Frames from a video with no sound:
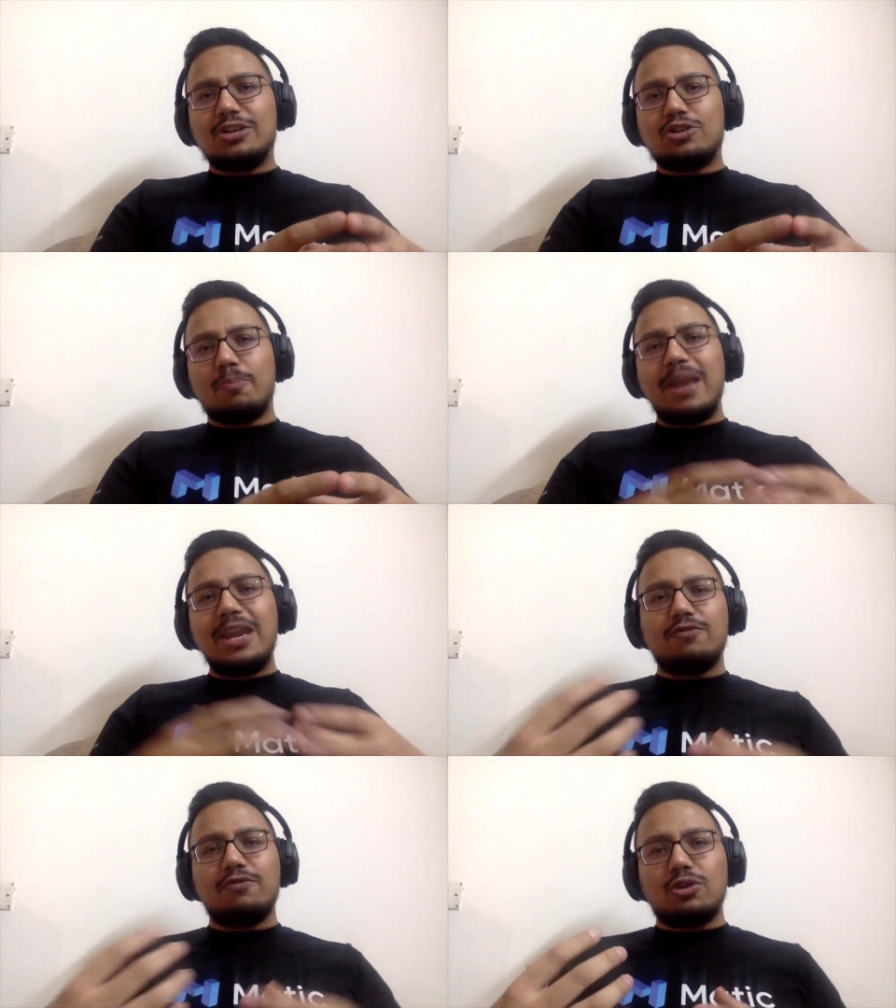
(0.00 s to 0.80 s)
So
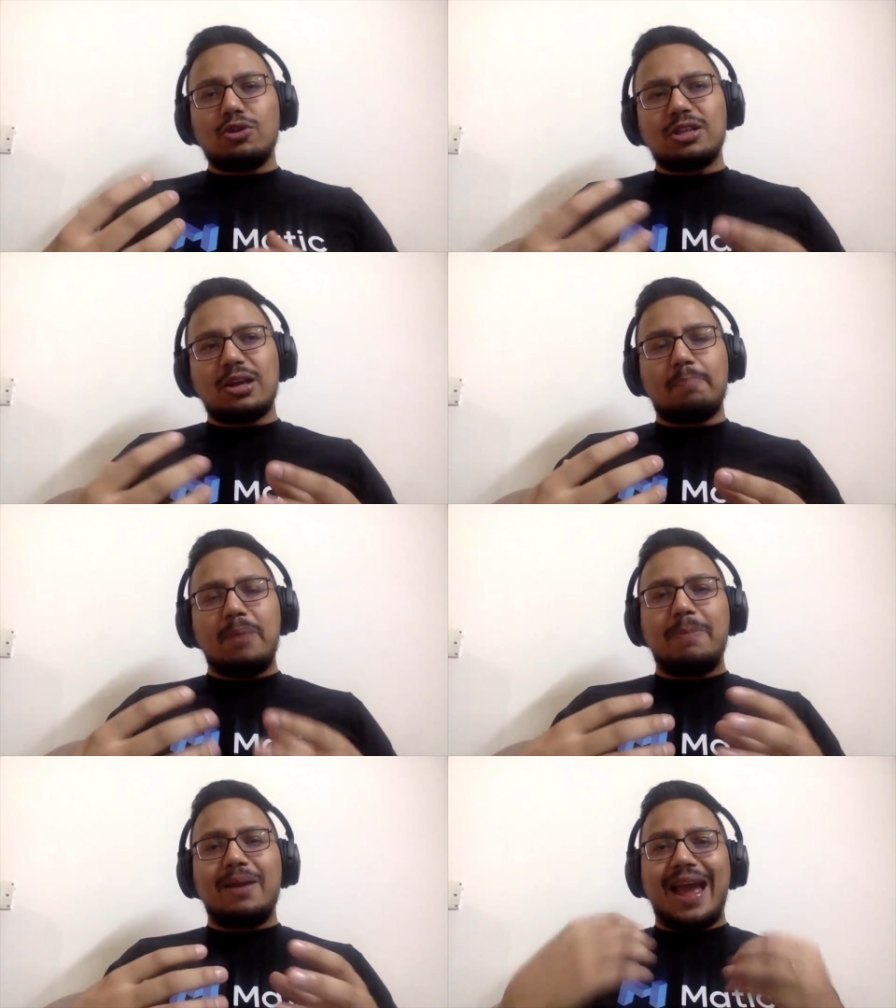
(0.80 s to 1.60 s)
many of those
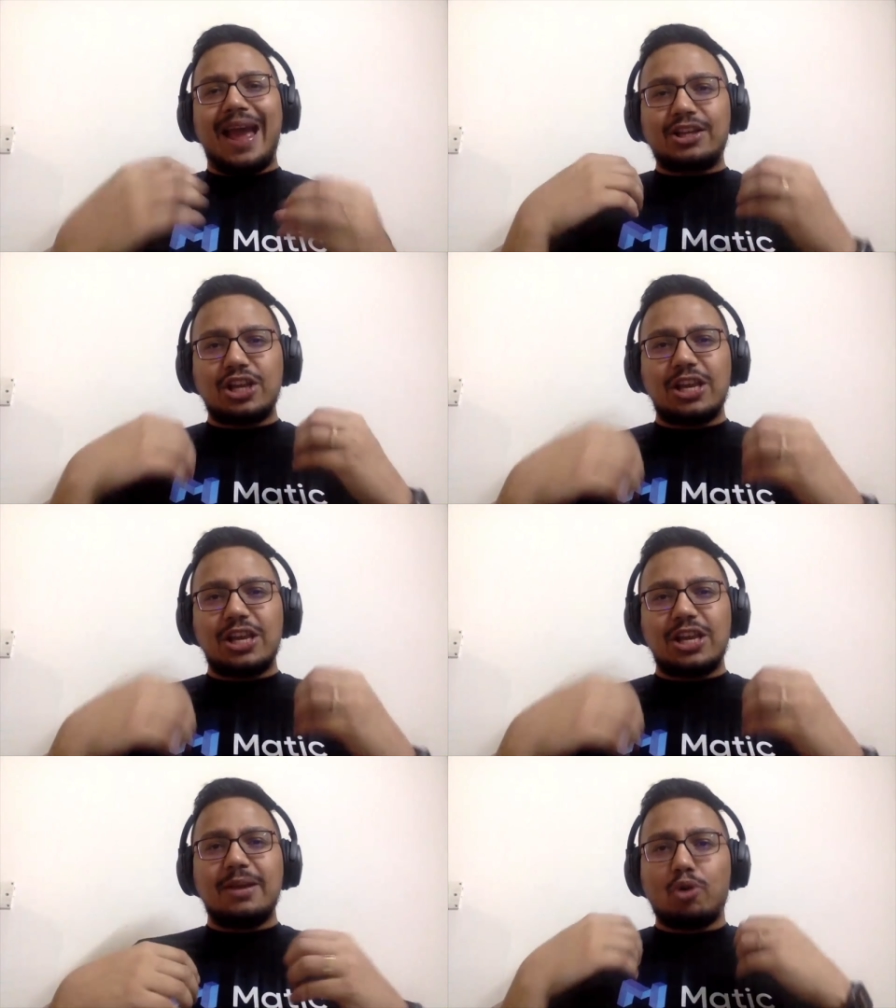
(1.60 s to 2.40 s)
people actually